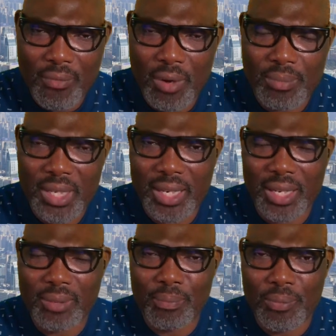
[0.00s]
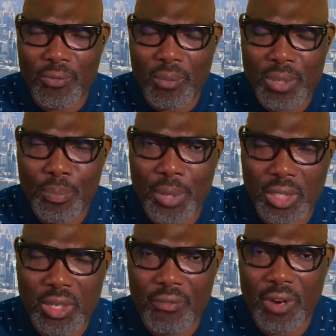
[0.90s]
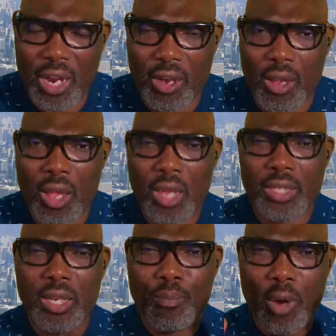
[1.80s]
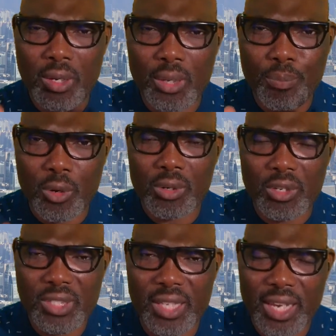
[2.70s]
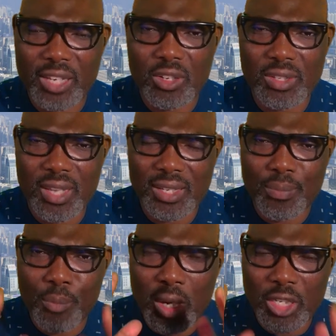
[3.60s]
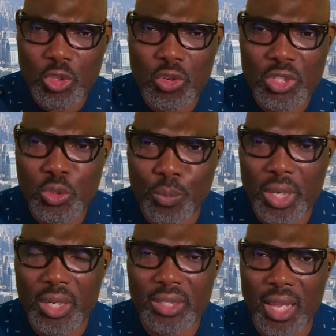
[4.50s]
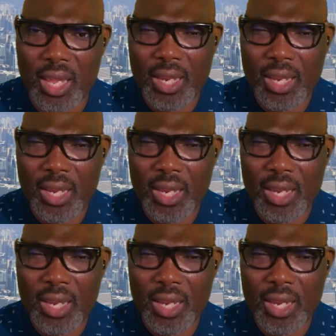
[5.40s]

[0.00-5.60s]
from the kid, from the pit of hell. The monthly prognosticators are the monitoring spirit.